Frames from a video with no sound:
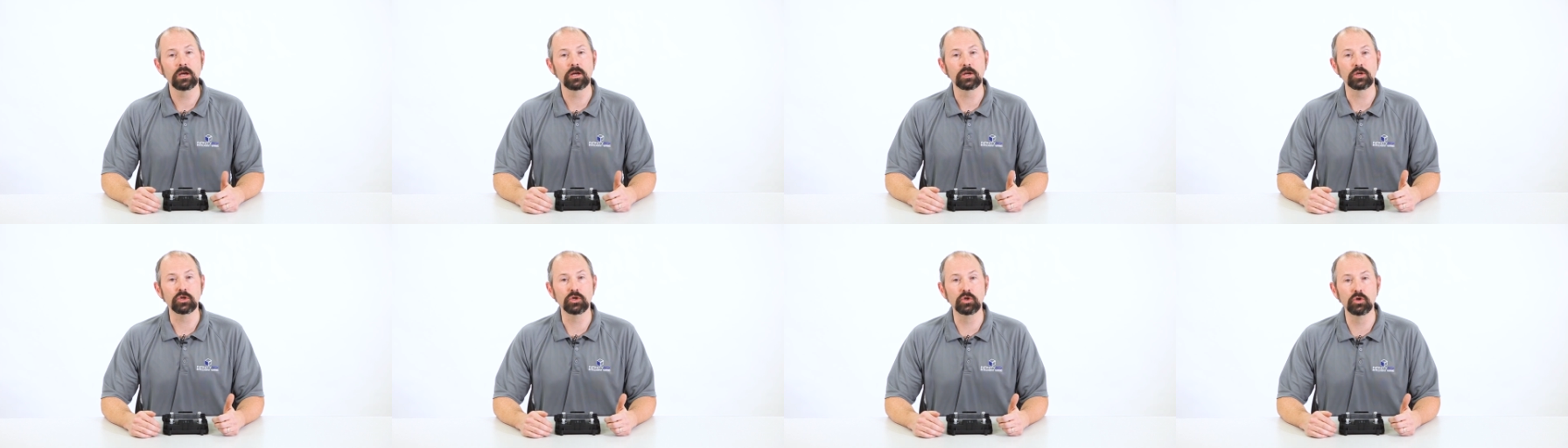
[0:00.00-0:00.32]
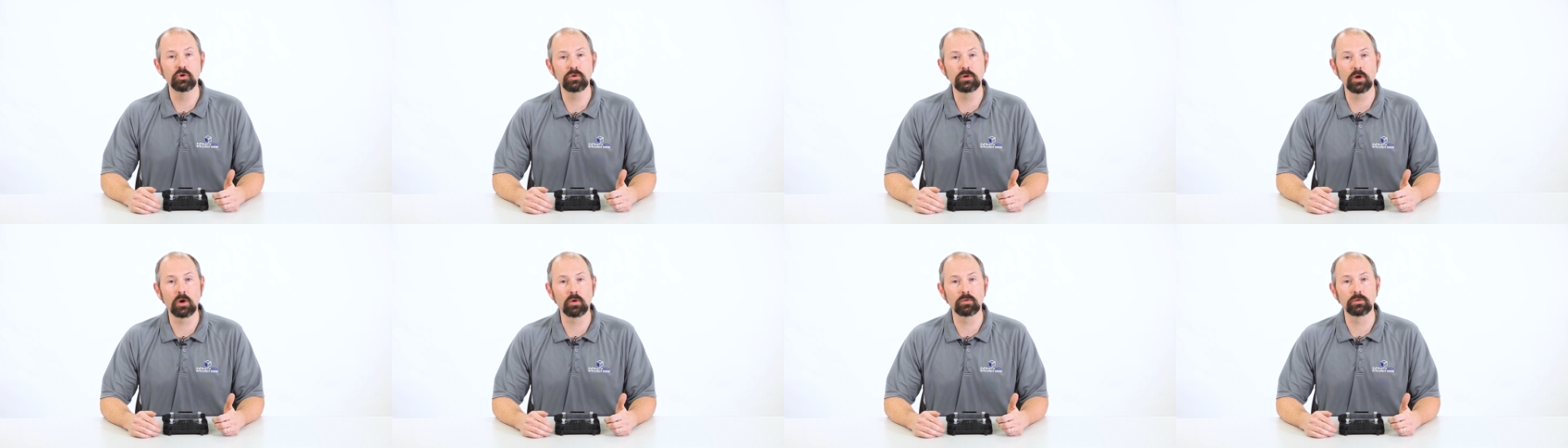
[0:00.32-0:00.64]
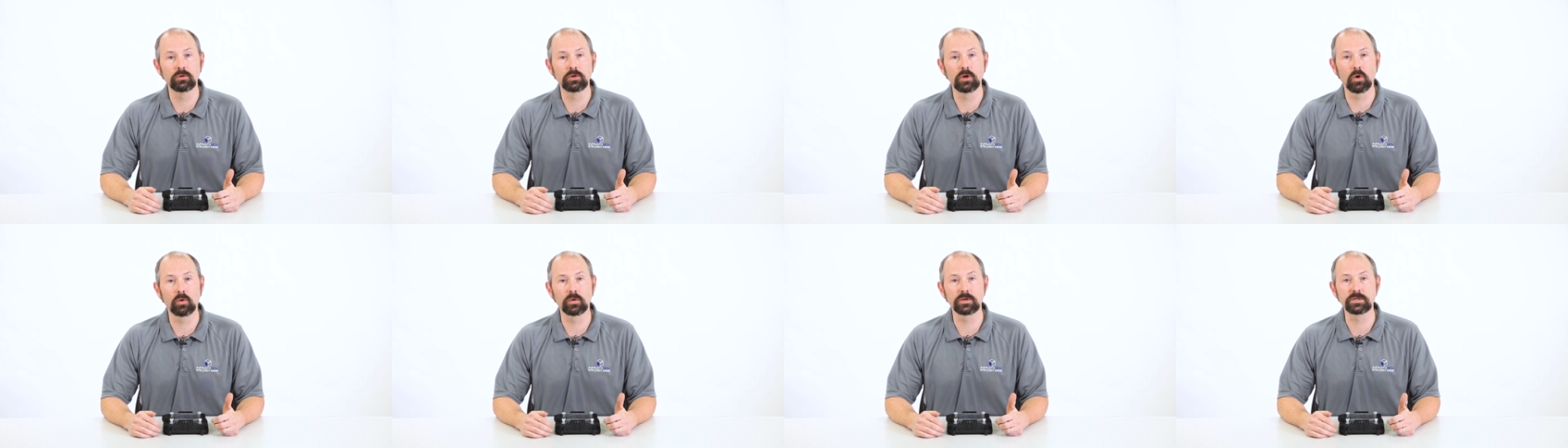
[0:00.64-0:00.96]
You don't
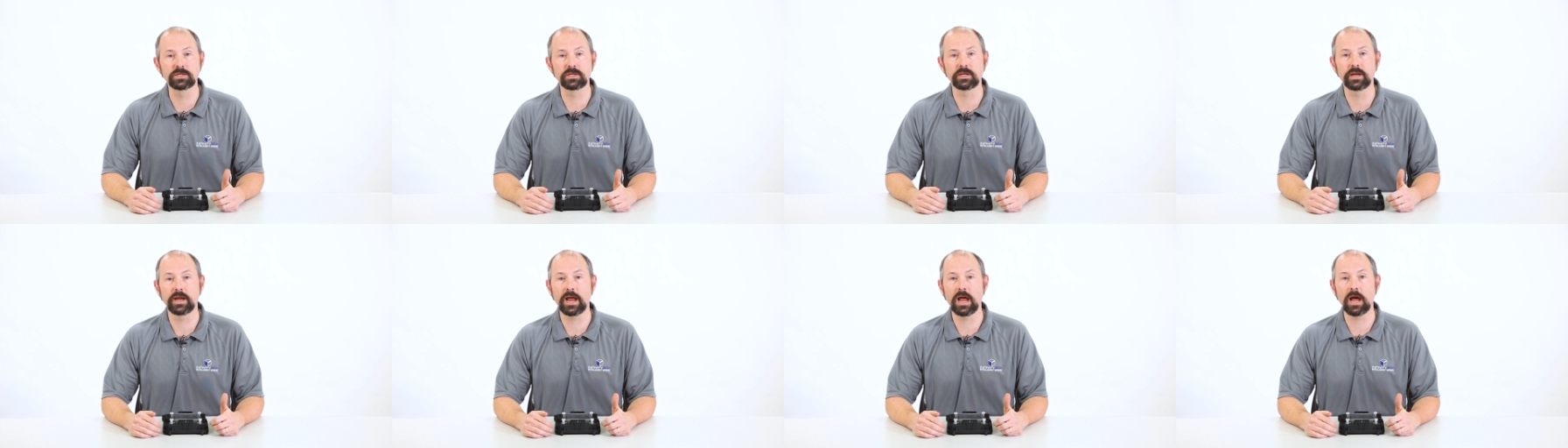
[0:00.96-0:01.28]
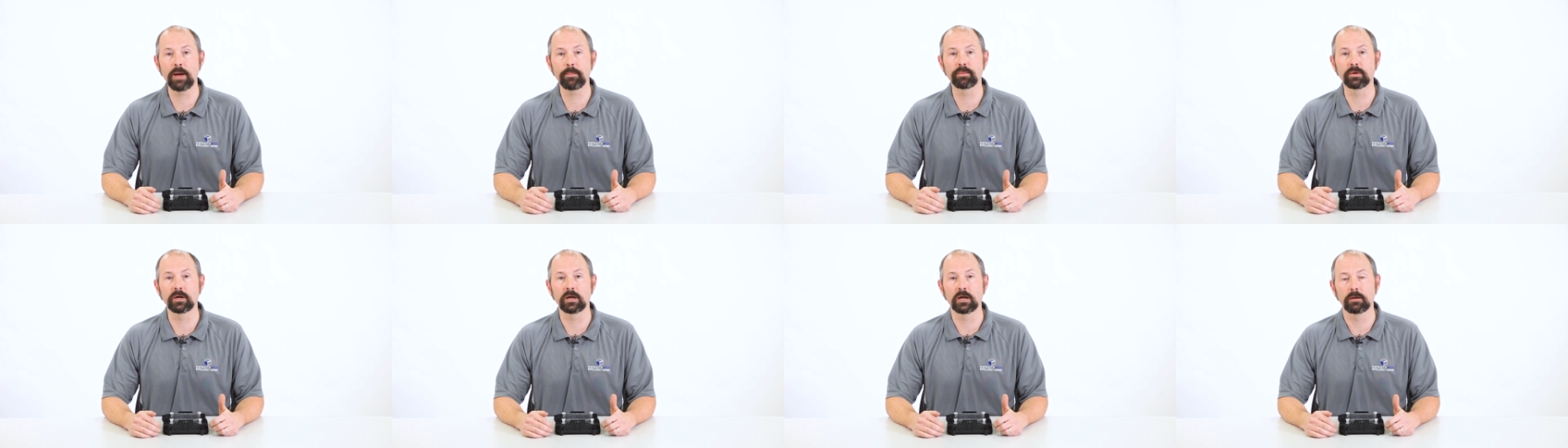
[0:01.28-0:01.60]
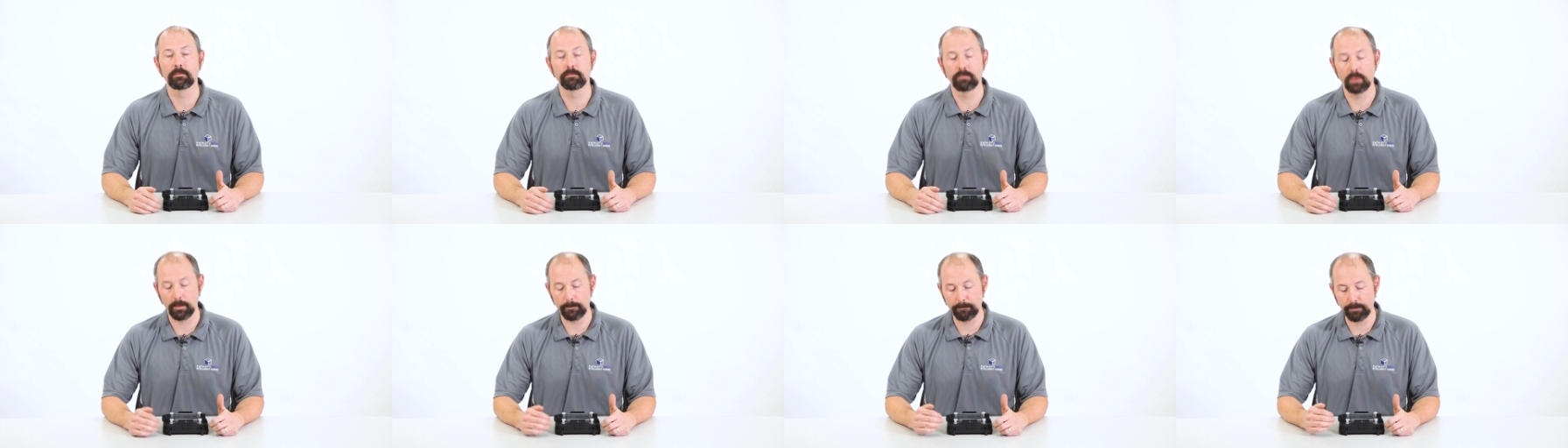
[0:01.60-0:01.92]
notice it
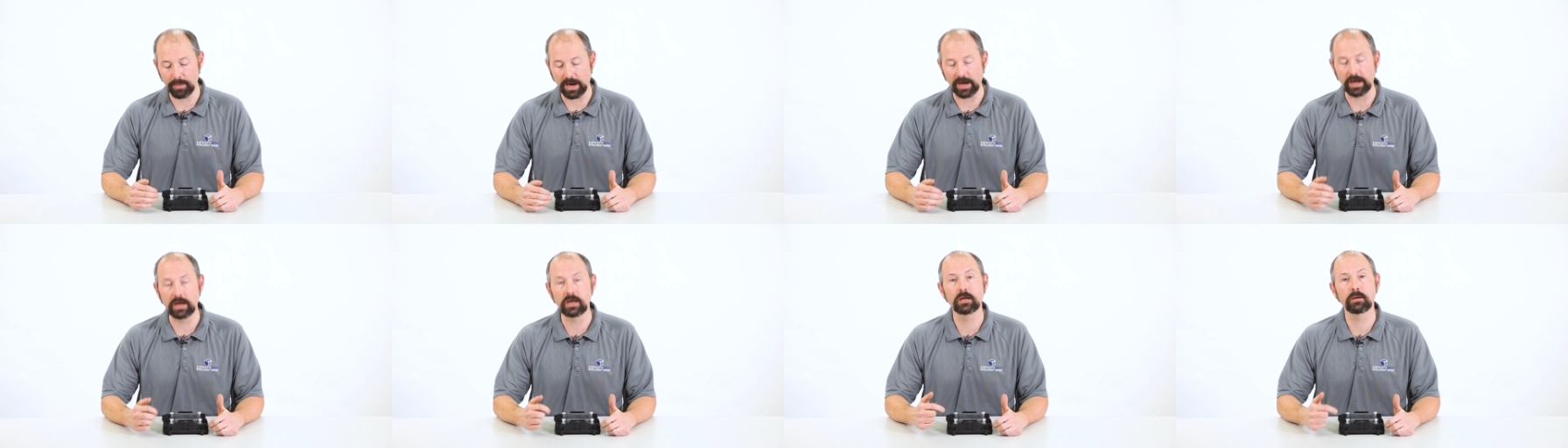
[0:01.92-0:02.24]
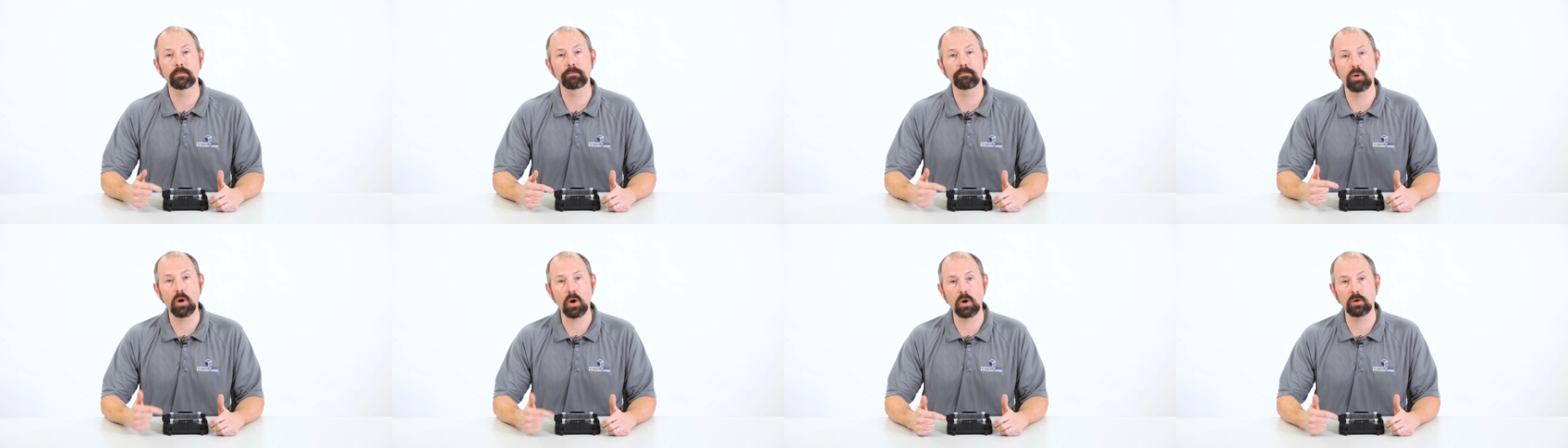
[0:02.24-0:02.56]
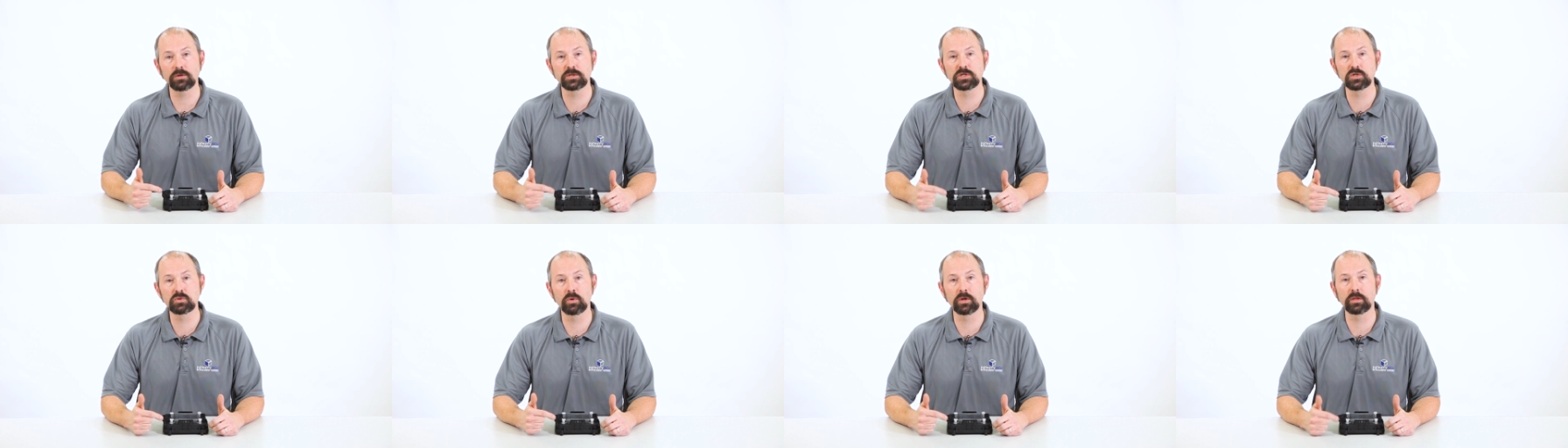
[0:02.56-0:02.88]
happening, but by
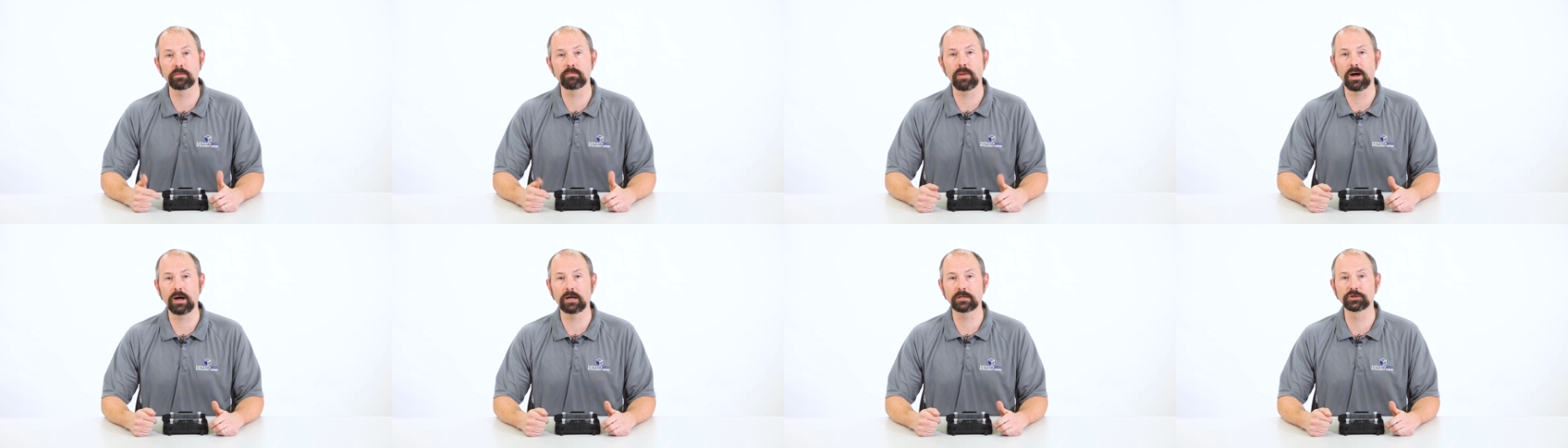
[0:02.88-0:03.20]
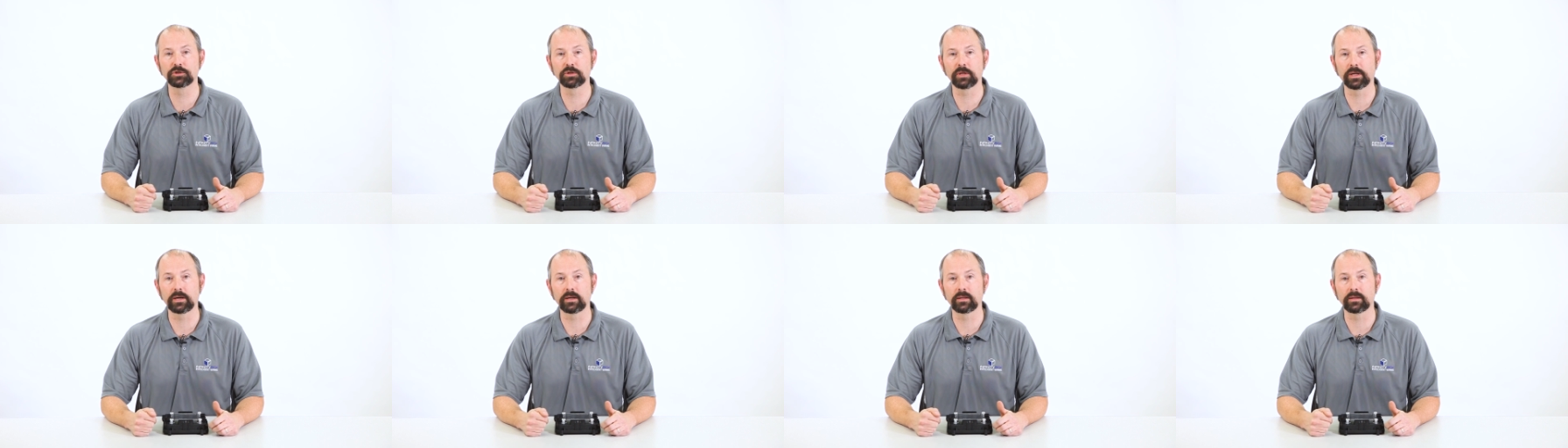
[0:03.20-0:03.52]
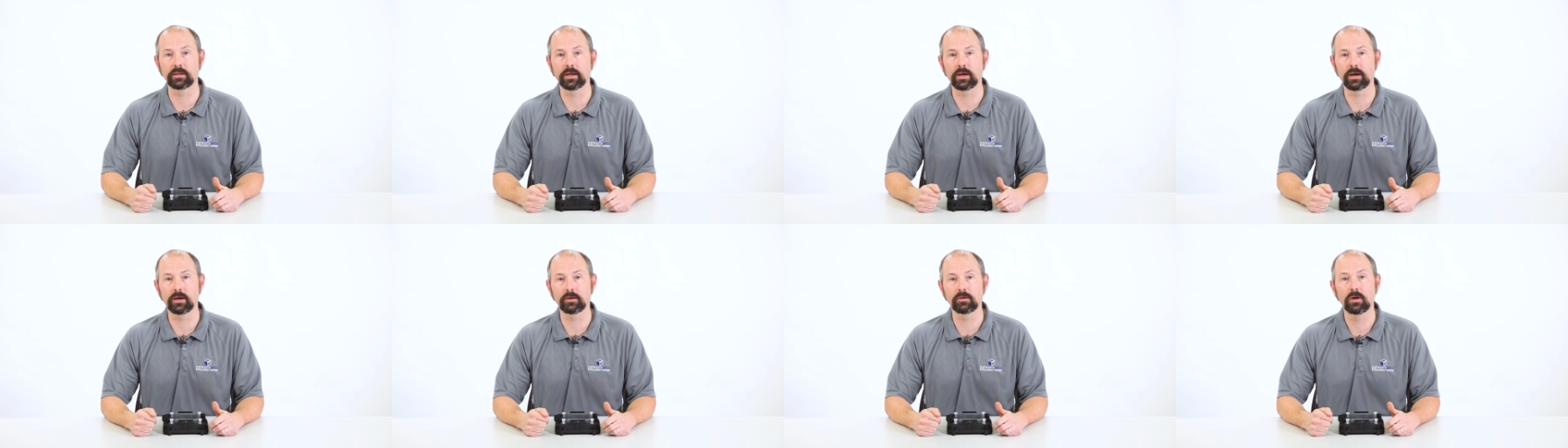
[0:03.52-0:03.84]
pulse width modulating
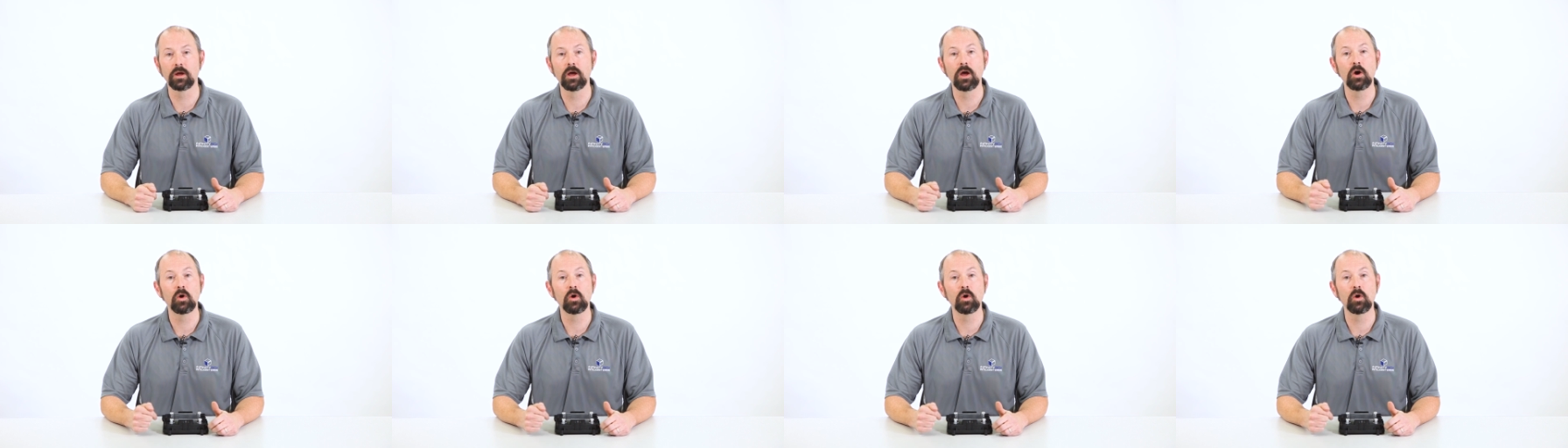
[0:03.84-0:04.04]
that,